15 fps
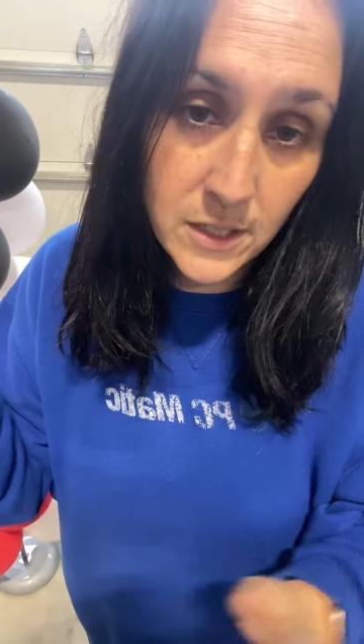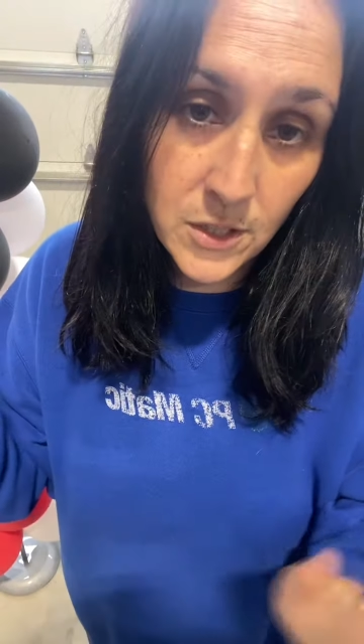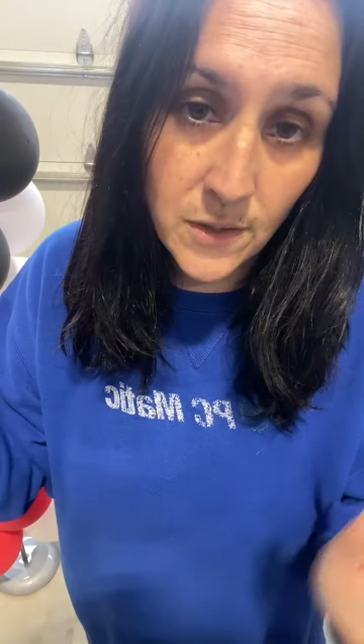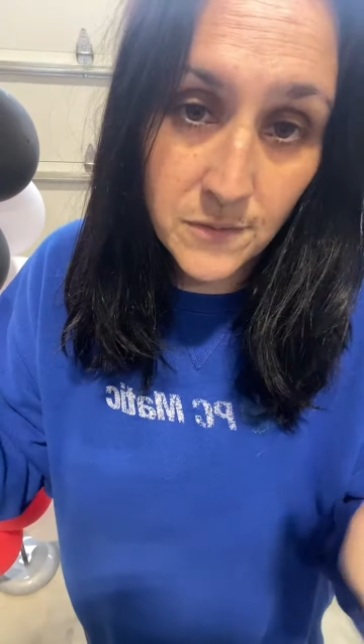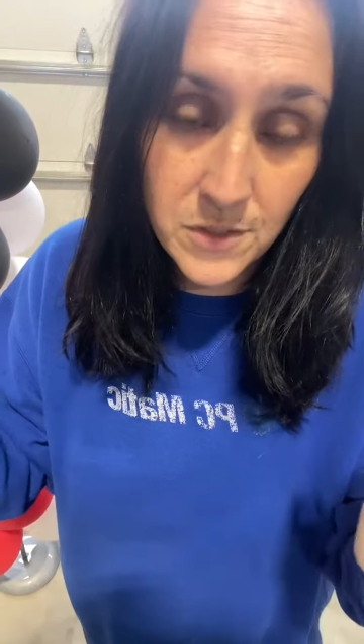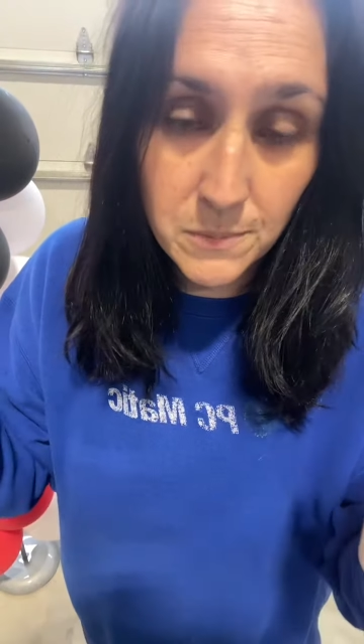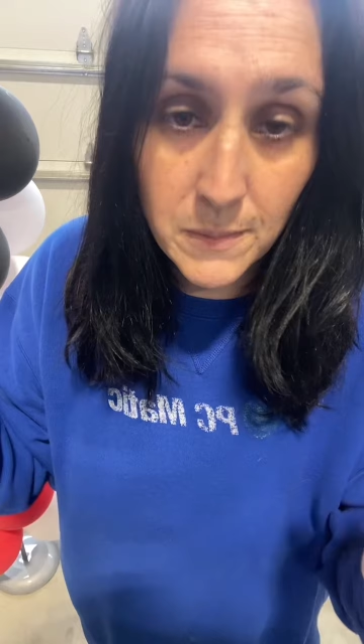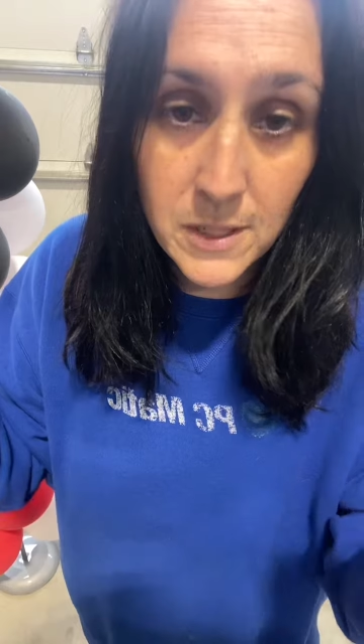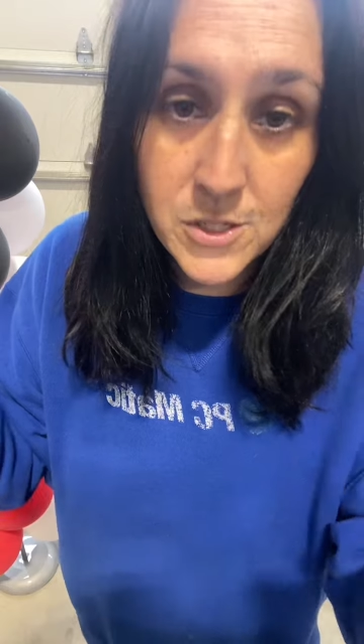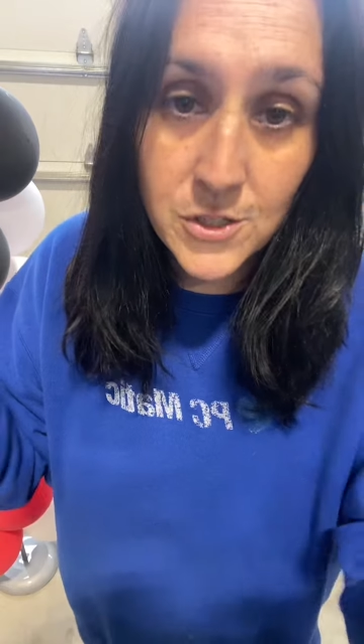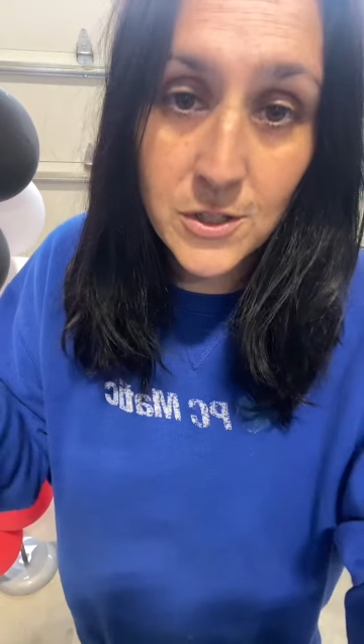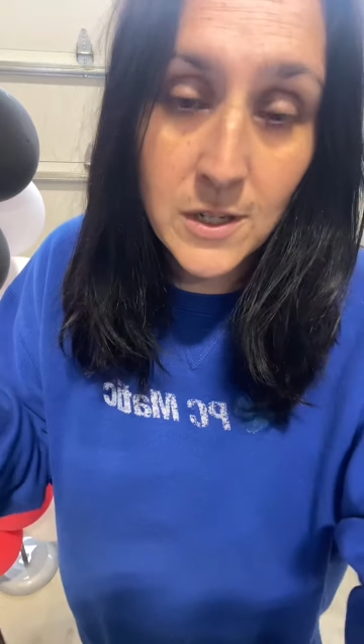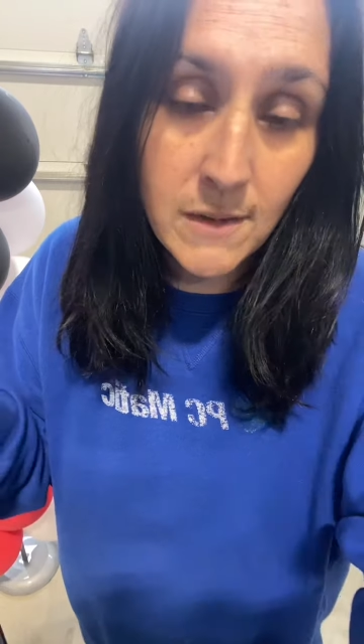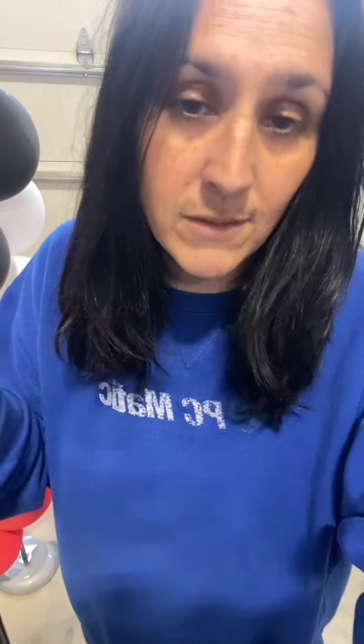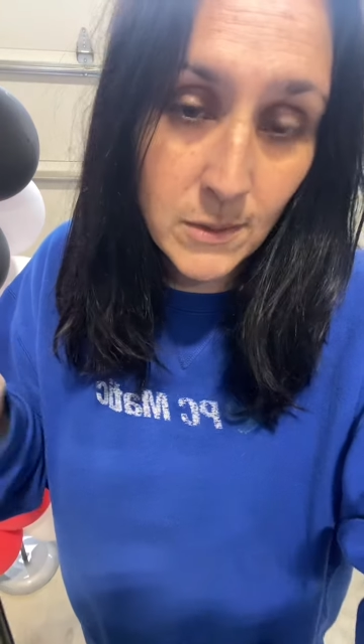you have to
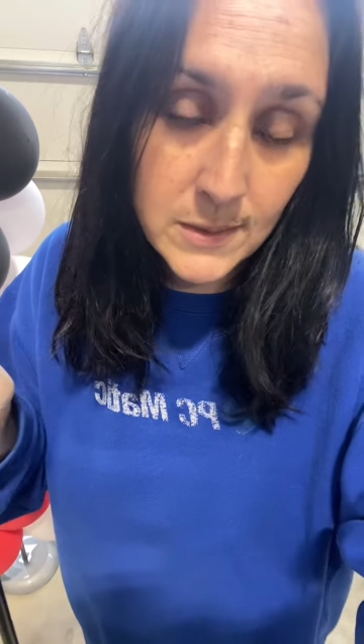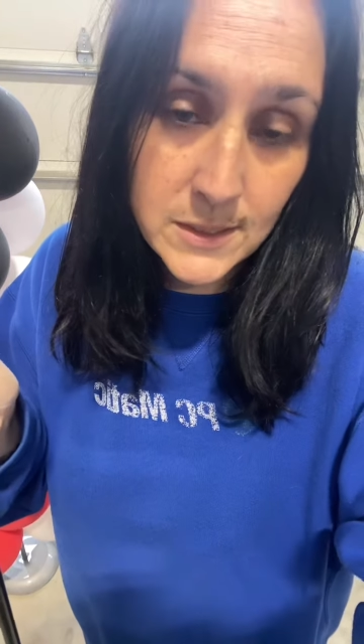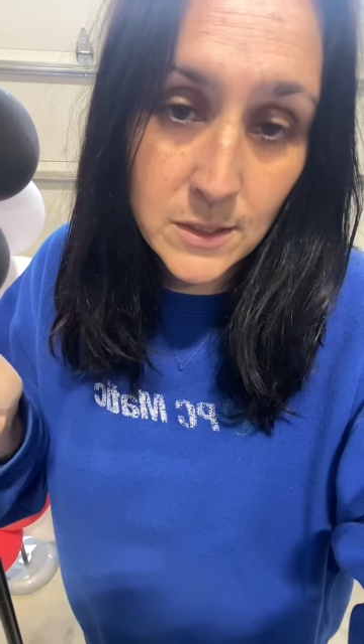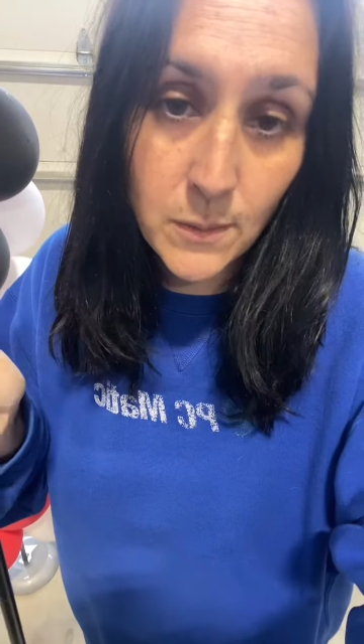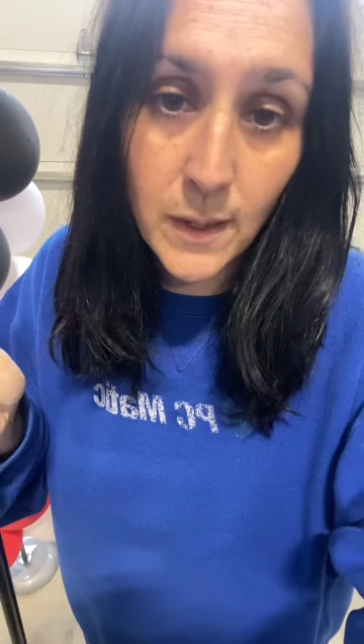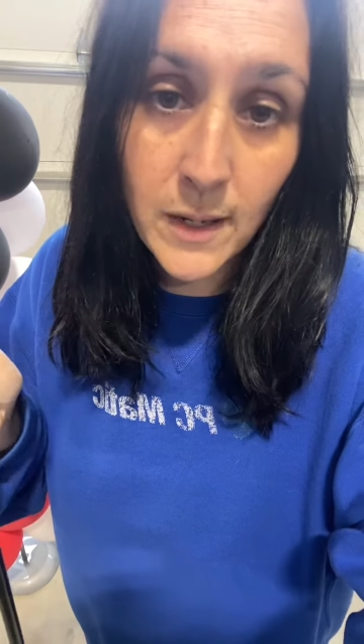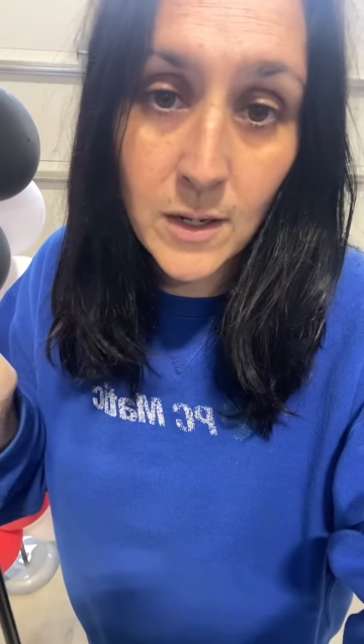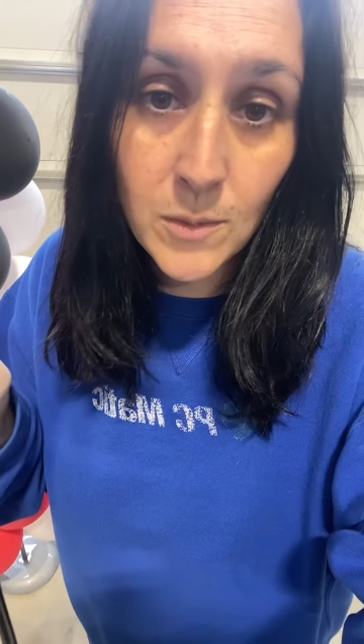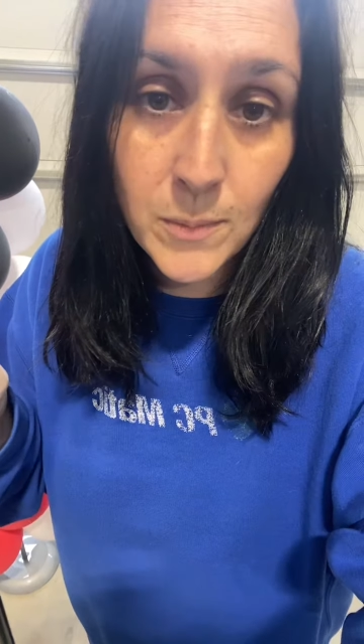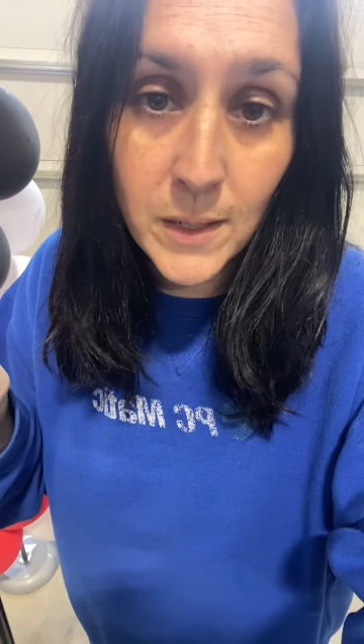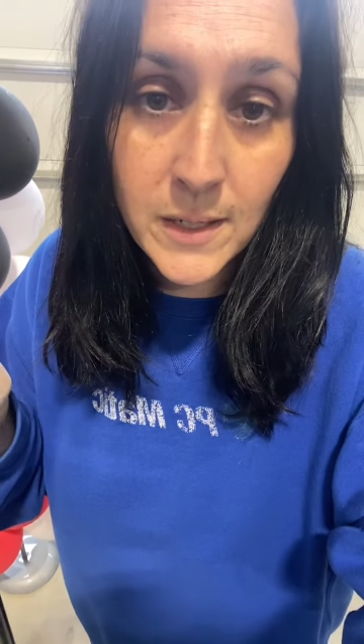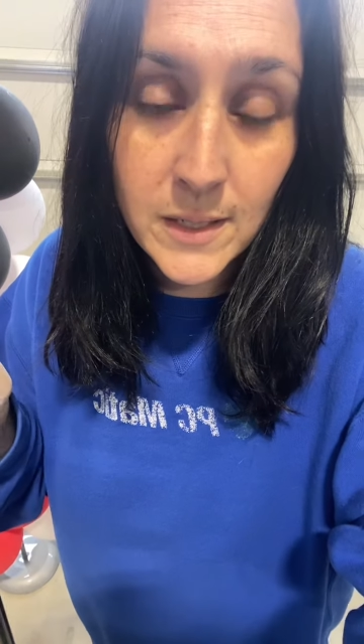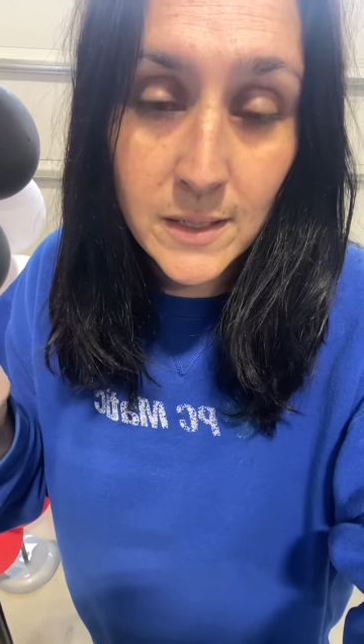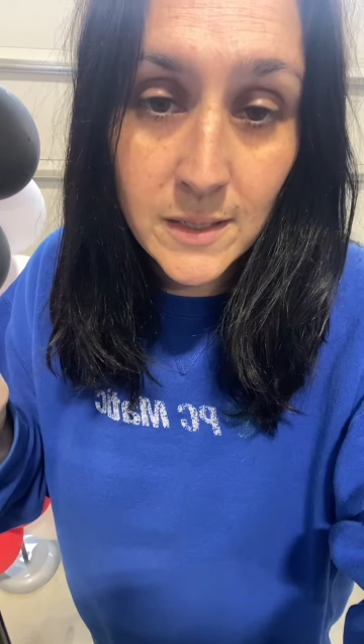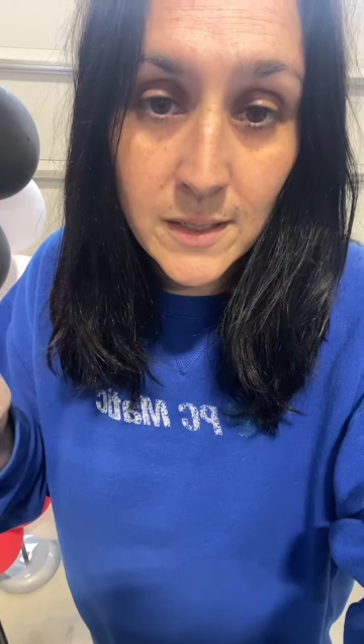measure every once in a while, but